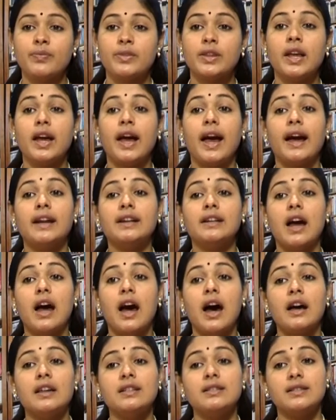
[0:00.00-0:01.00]
and
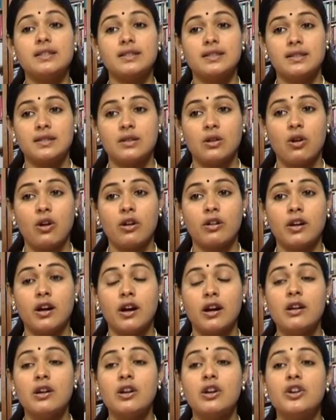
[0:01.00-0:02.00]
asks Laura
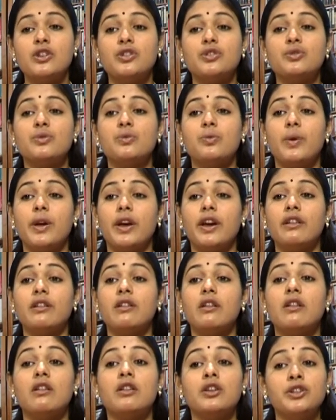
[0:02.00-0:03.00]
to wear
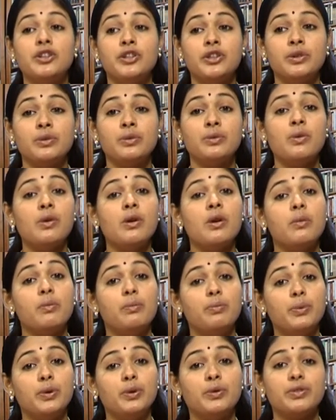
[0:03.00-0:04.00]
a new
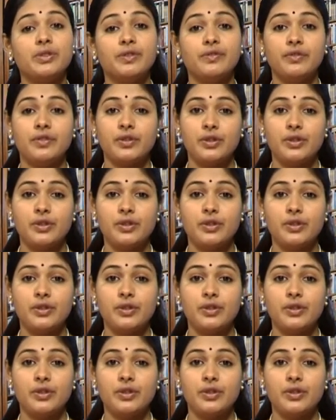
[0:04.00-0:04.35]
beautiful